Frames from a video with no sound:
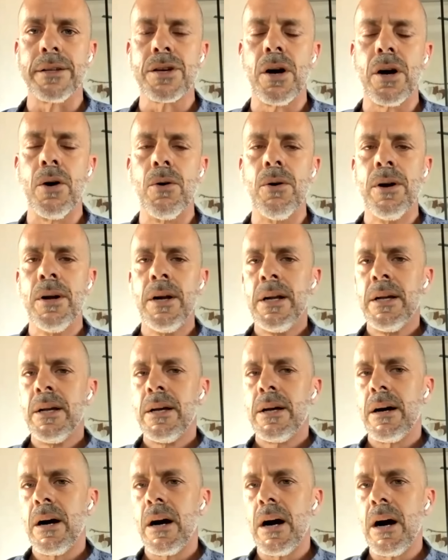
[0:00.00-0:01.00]
So
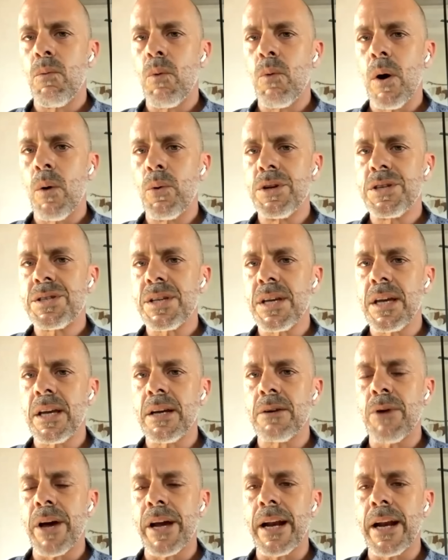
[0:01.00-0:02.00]
what we're
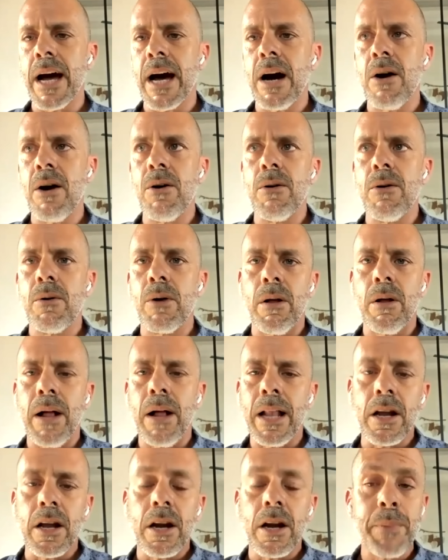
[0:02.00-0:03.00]
seeing right now, well, a
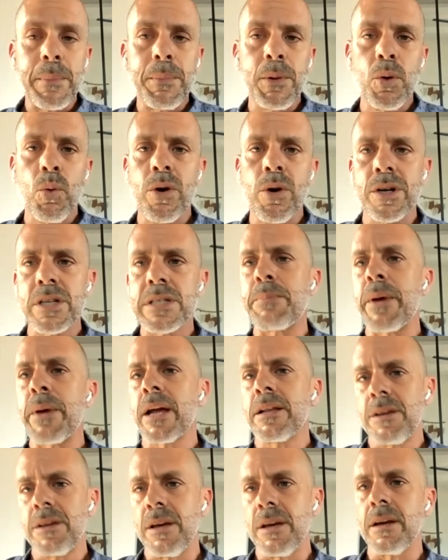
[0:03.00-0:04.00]
lot of people were
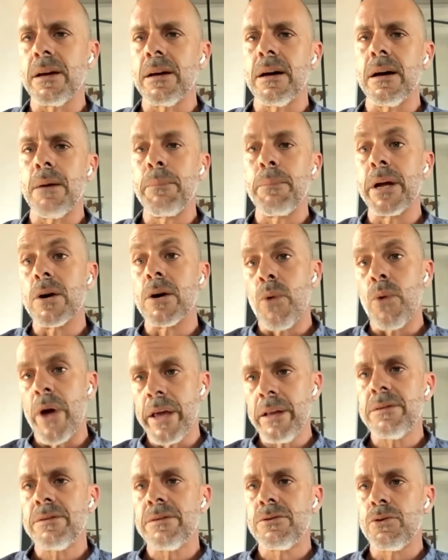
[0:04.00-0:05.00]
expecting a better
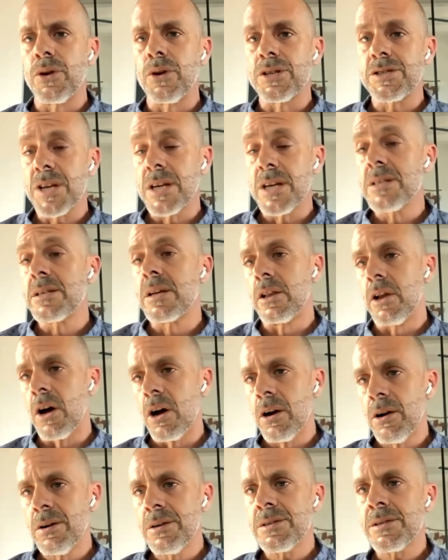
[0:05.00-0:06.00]
rate to exchange the
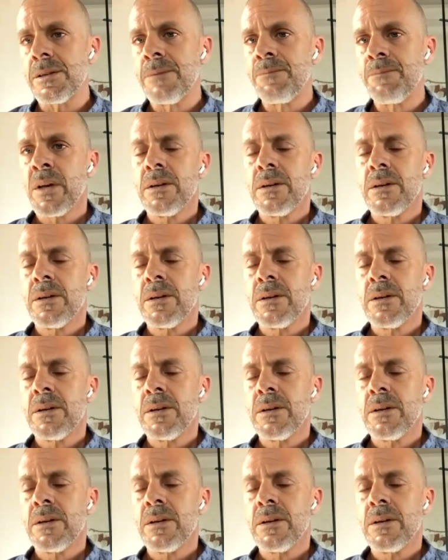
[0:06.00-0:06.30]
dollars.